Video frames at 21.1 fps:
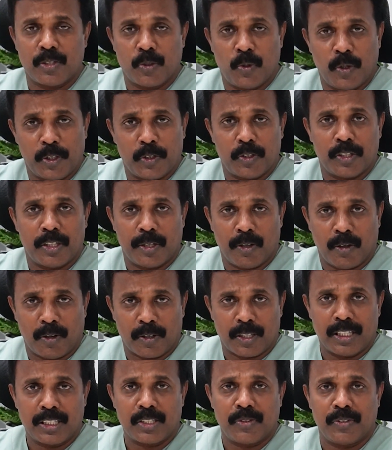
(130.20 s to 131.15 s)
is going to the
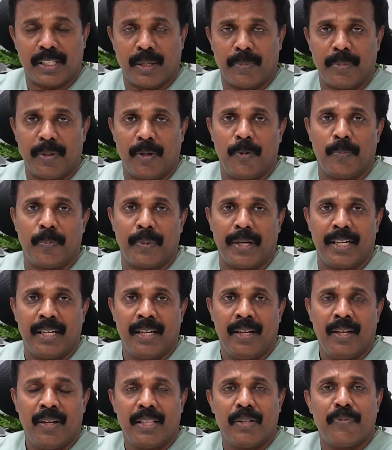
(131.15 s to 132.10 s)
doctors with abdominal pain.
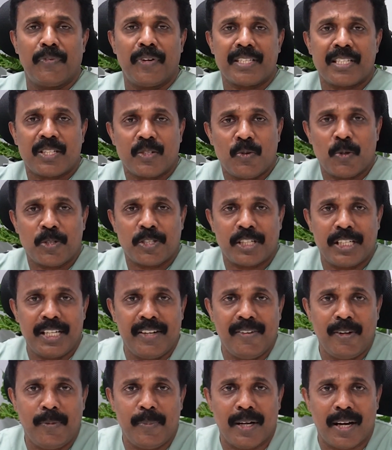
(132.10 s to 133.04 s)
The first
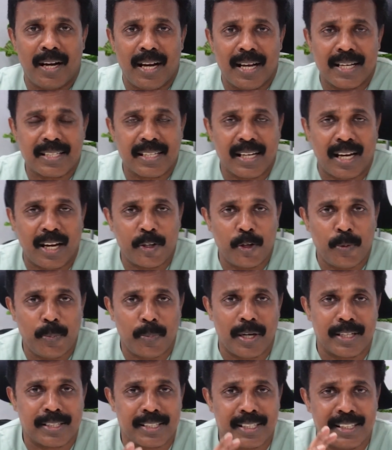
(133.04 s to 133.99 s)
question will be asked, are you
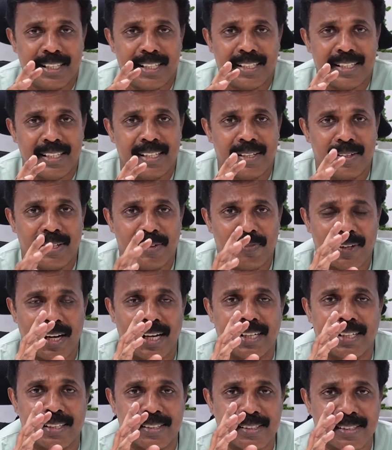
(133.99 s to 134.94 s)
passing the
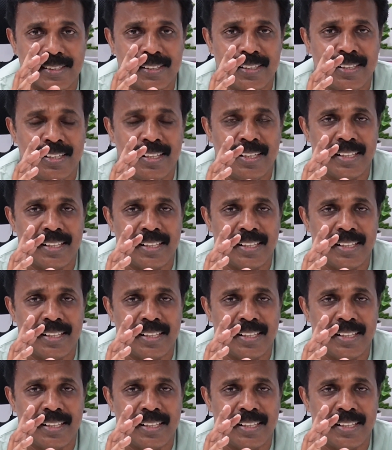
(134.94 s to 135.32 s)
flatus?